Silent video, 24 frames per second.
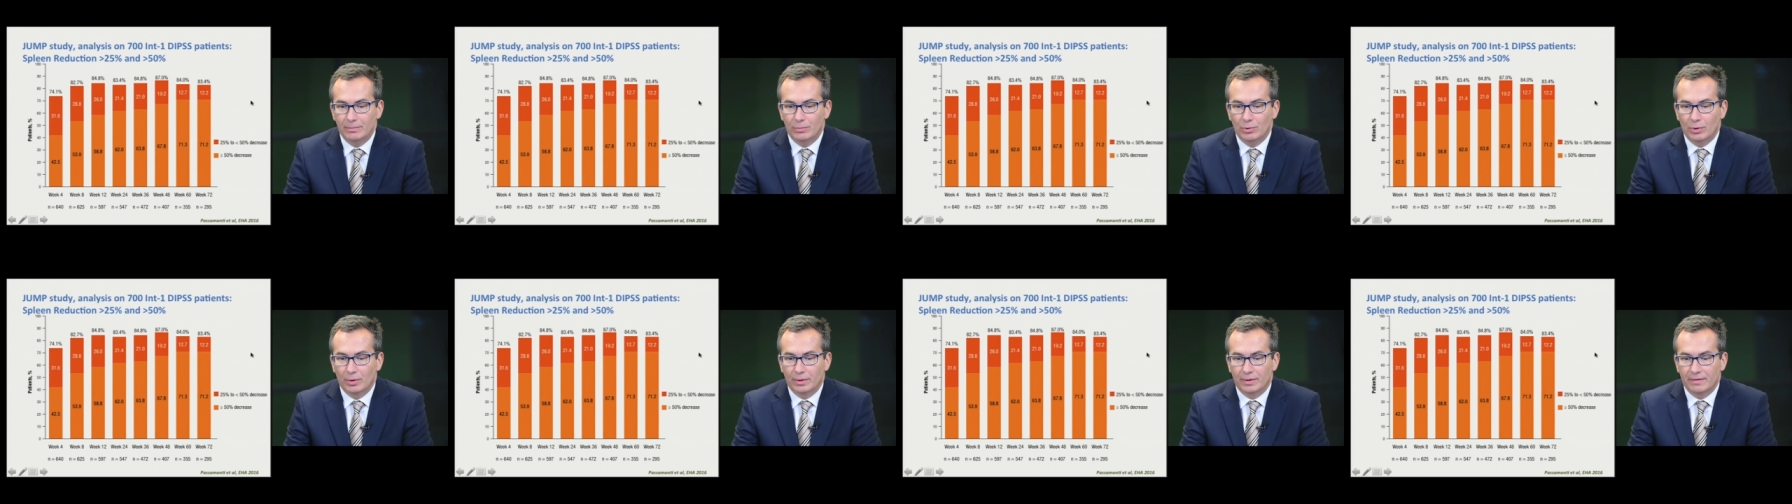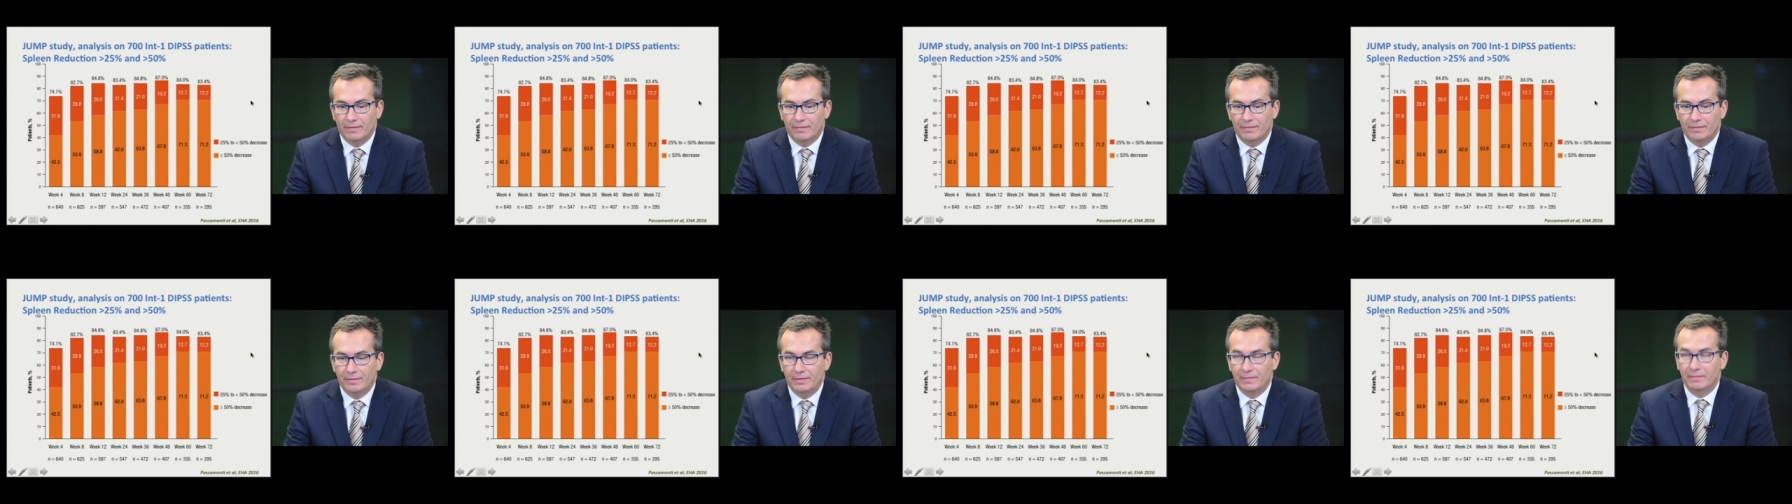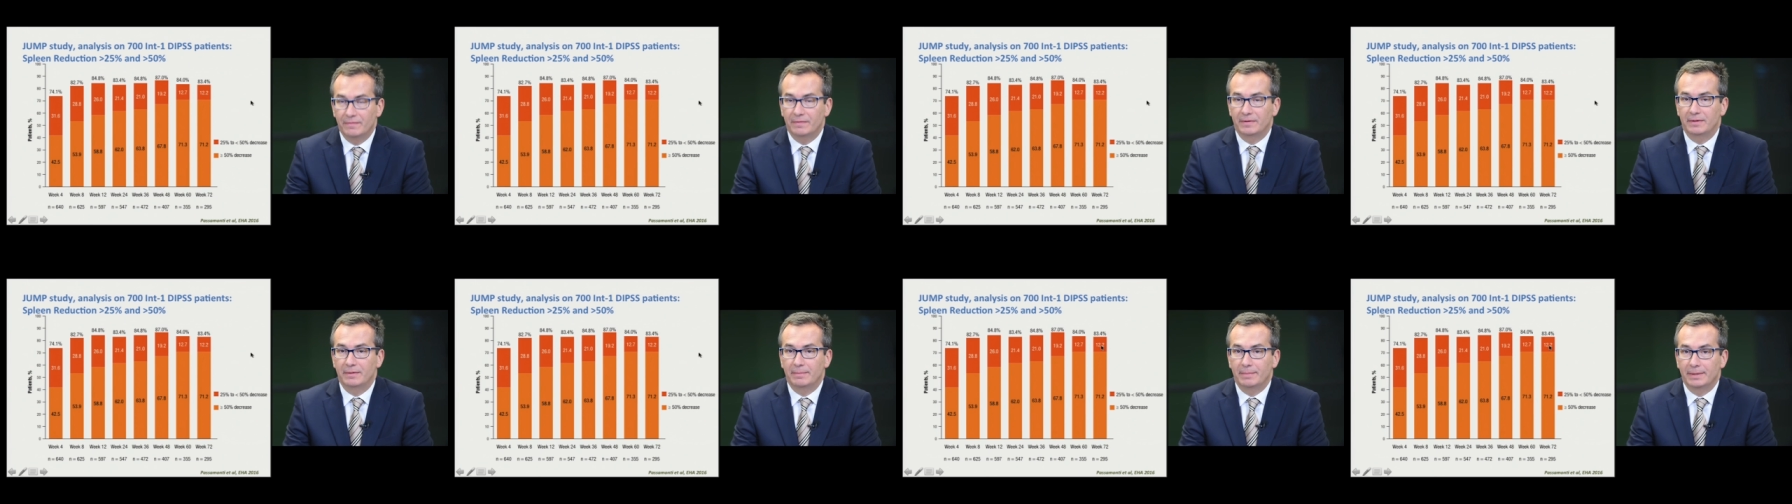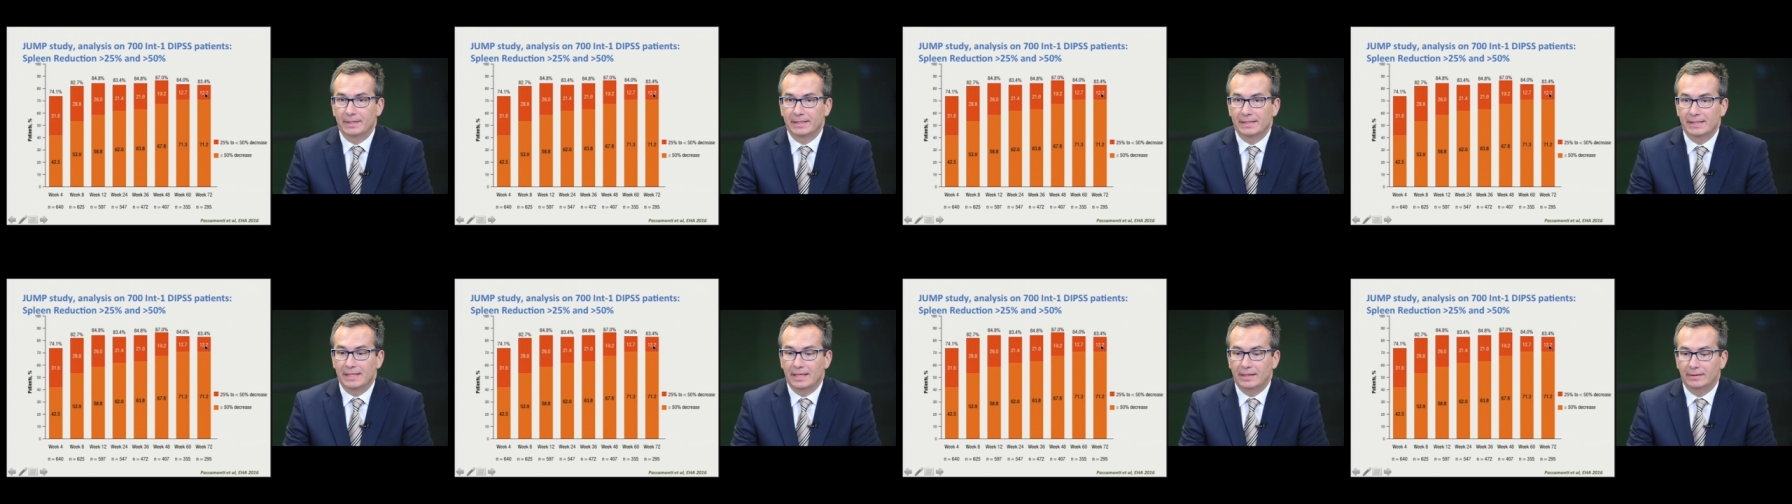more than
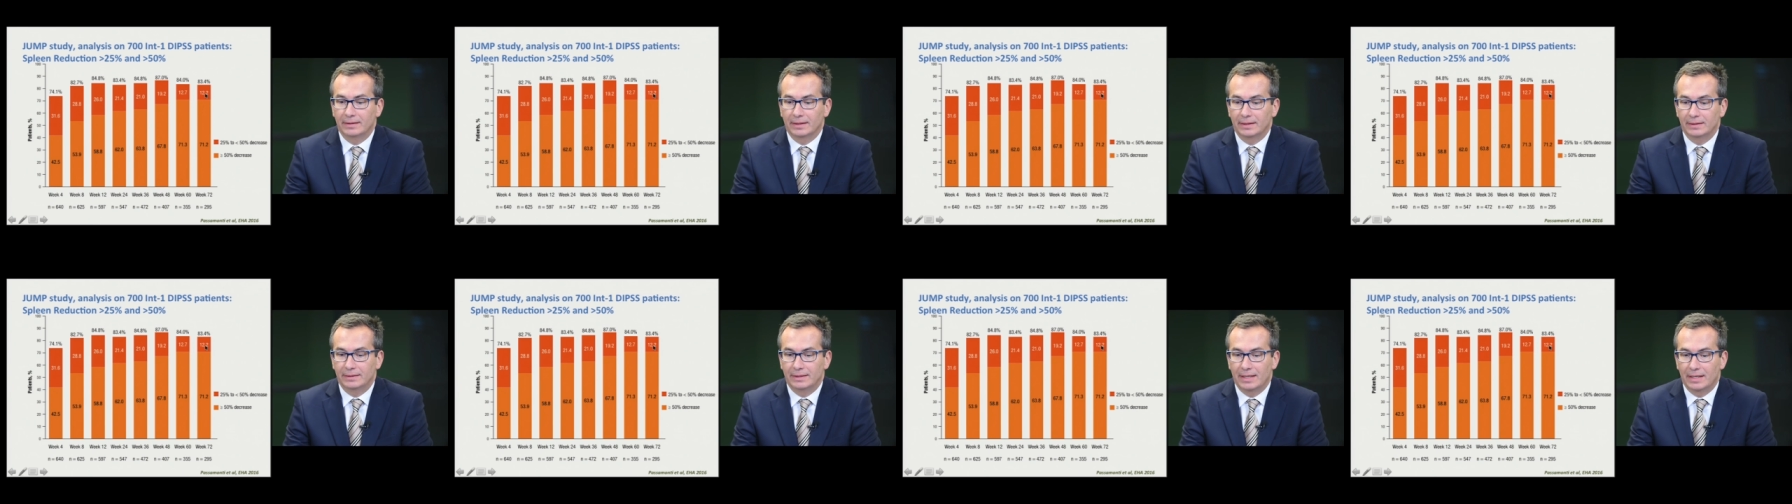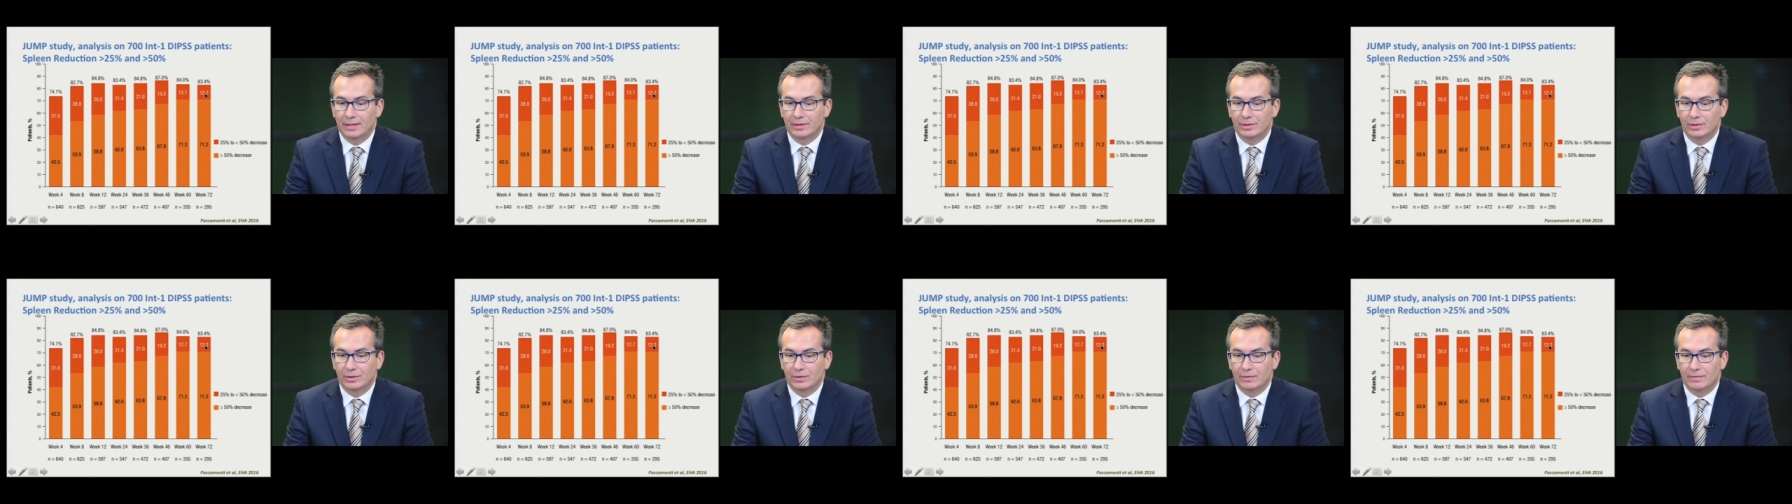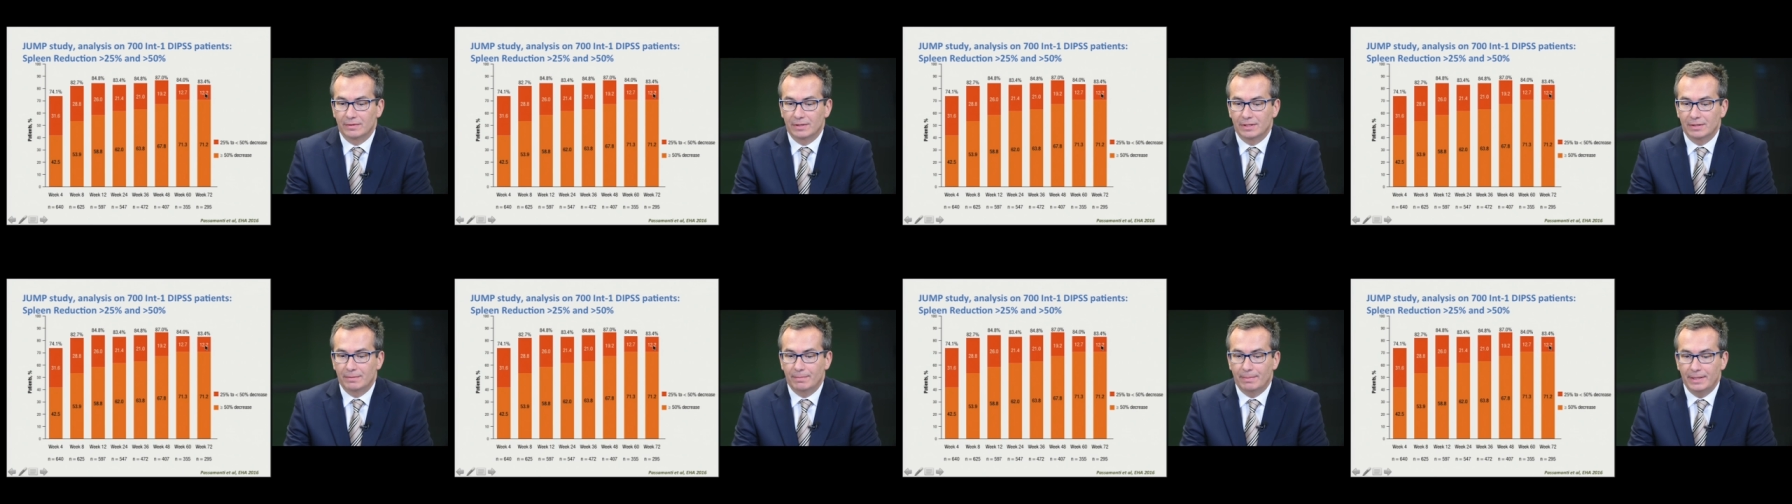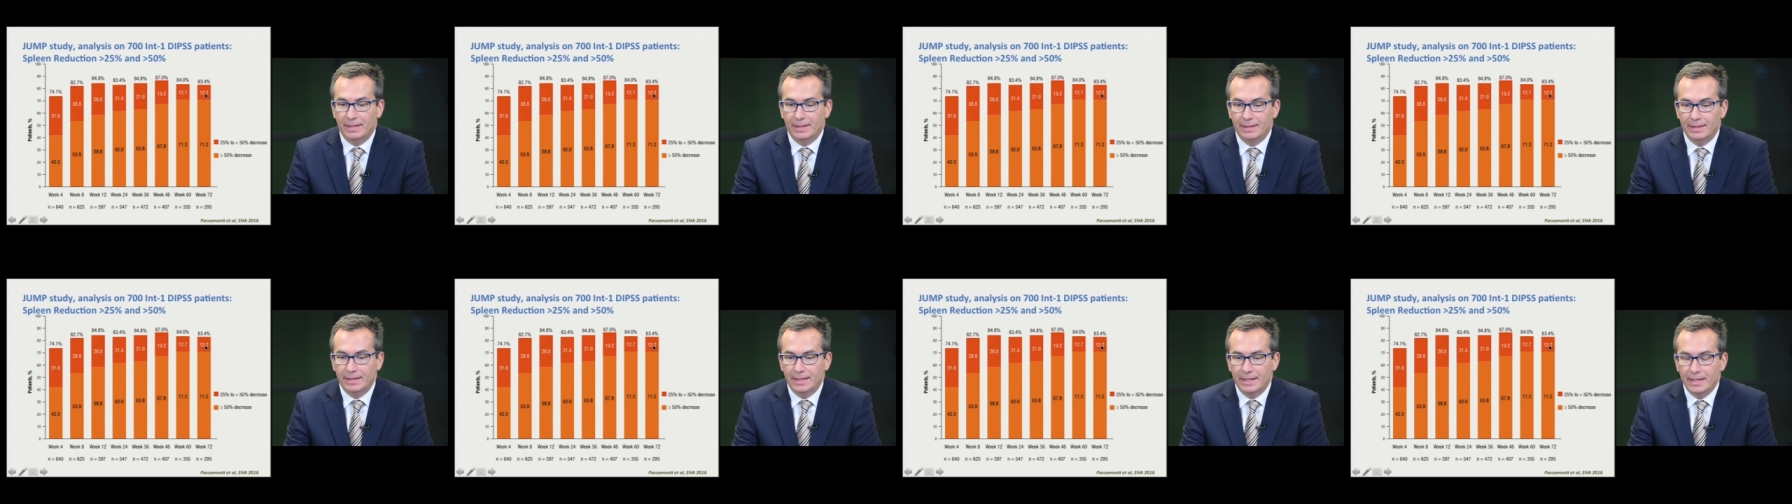50% reduction of the
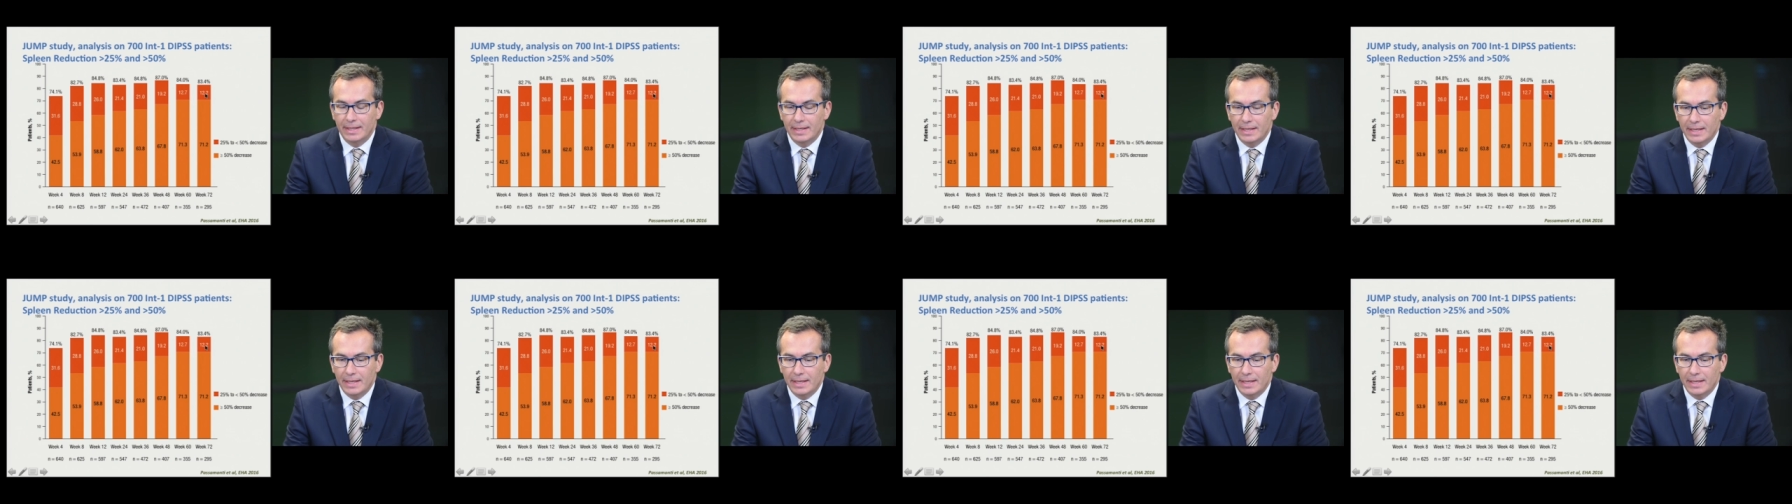spleen,